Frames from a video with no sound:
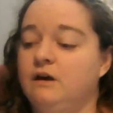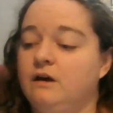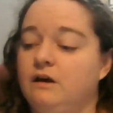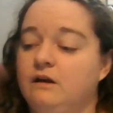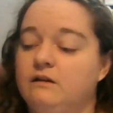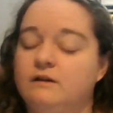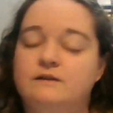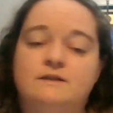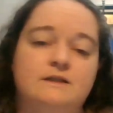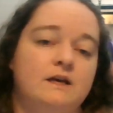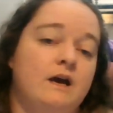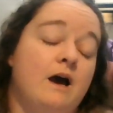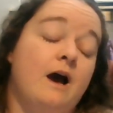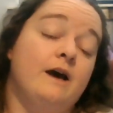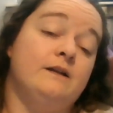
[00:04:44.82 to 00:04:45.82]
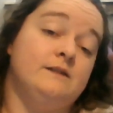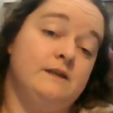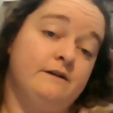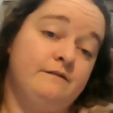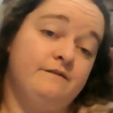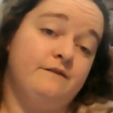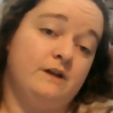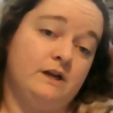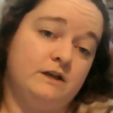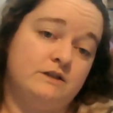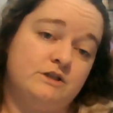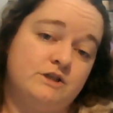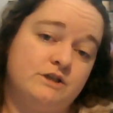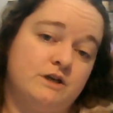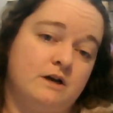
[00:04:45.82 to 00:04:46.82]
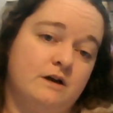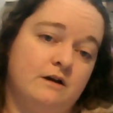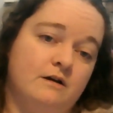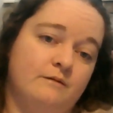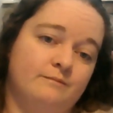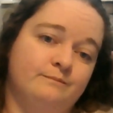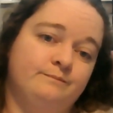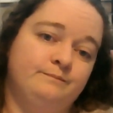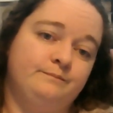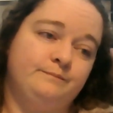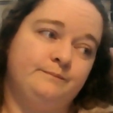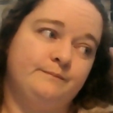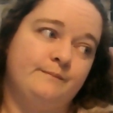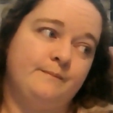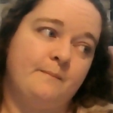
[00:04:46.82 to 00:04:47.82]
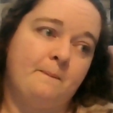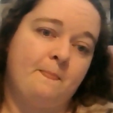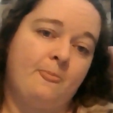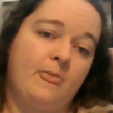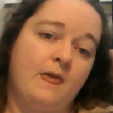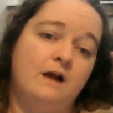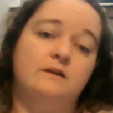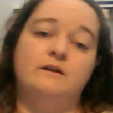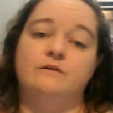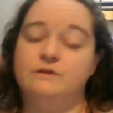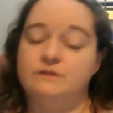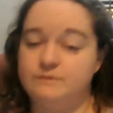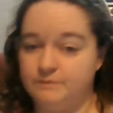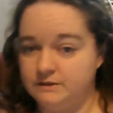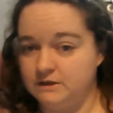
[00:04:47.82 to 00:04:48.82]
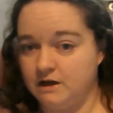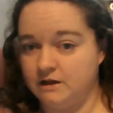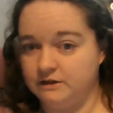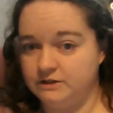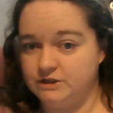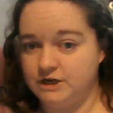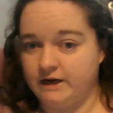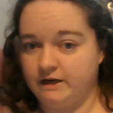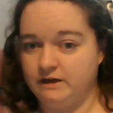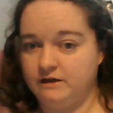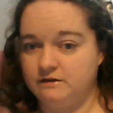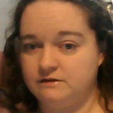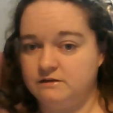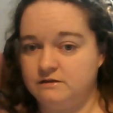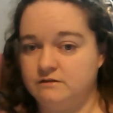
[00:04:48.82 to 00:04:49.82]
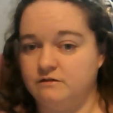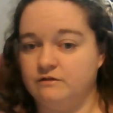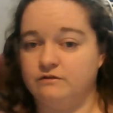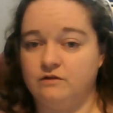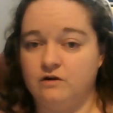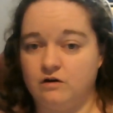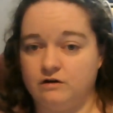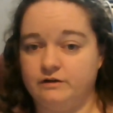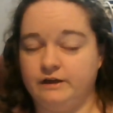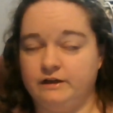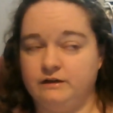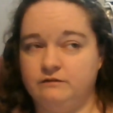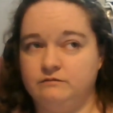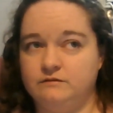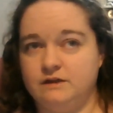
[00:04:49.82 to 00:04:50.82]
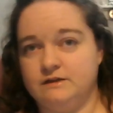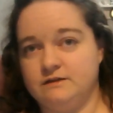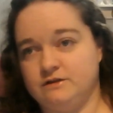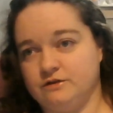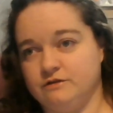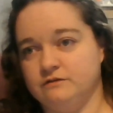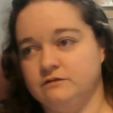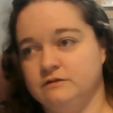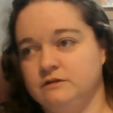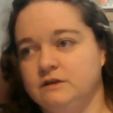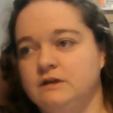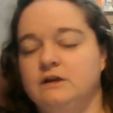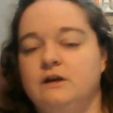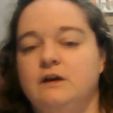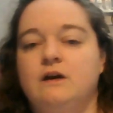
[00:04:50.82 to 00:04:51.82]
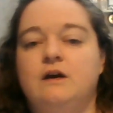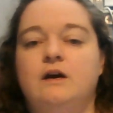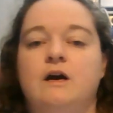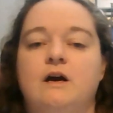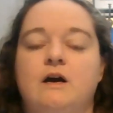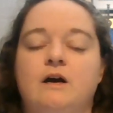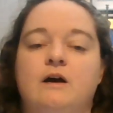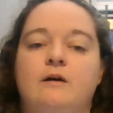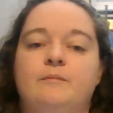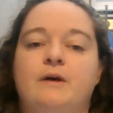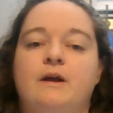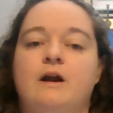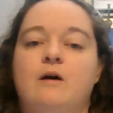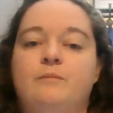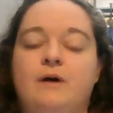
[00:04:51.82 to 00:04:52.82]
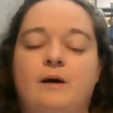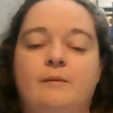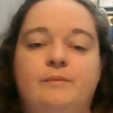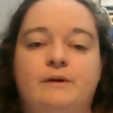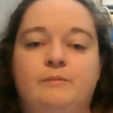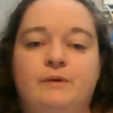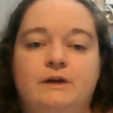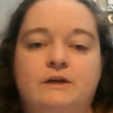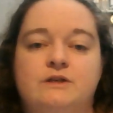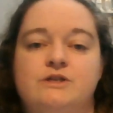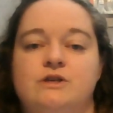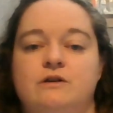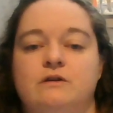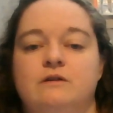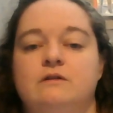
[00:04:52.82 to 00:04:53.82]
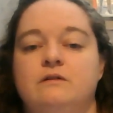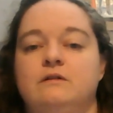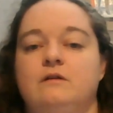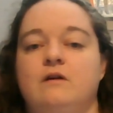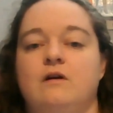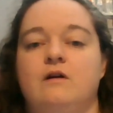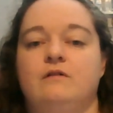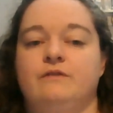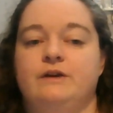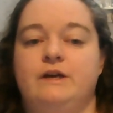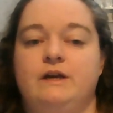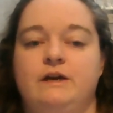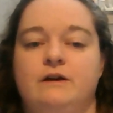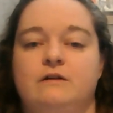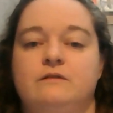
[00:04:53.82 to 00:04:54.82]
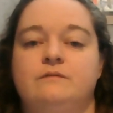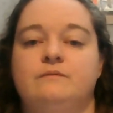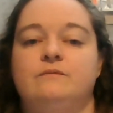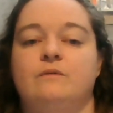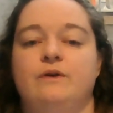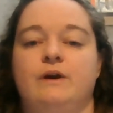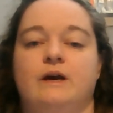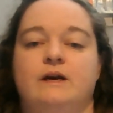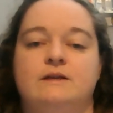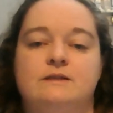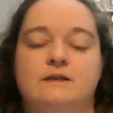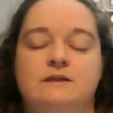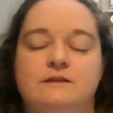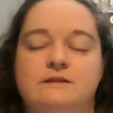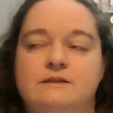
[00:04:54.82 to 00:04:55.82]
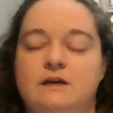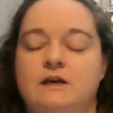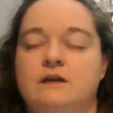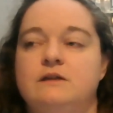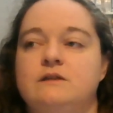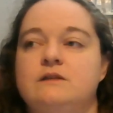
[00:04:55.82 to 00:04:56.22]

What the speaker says: let's see, I did finish a Lotus Mandala jacket, or cardigan duster, and I'll pop in a picture over here where you guys can see it.